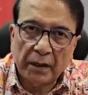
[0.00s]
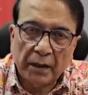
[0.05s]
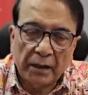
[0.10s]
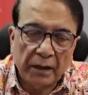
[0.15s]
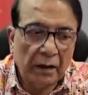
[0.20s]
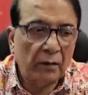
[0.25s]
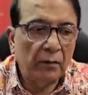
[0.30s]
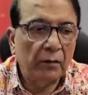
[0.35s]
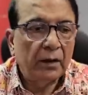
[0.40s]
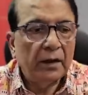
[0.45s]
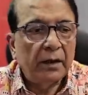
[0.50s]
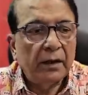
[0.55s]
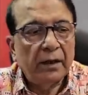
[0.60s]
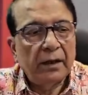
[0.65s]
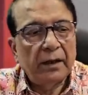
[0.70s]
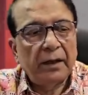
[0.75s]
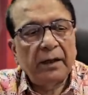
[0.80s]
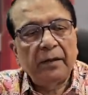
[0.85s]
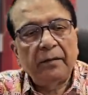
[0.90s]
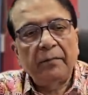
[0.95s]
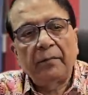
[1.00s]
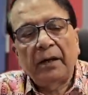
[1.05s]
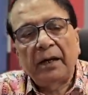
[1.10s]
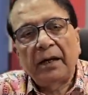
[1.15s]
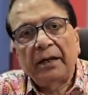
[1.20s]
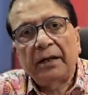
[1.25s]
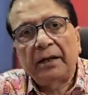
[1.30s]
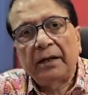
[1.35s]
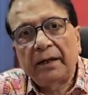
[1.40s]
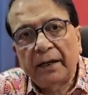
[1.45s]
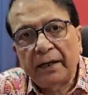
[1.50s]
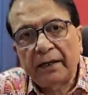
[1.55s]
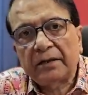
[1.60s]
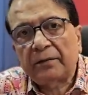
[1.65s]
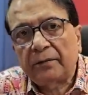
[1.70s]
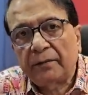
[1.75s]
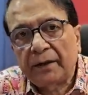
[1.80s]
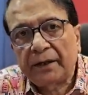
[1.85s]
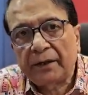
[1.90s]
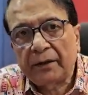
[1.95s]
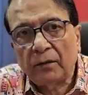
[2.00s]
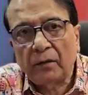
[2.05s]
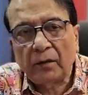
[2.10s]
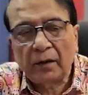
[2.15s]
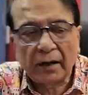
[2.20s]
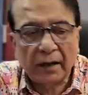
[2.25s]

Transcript: Now, in my next video,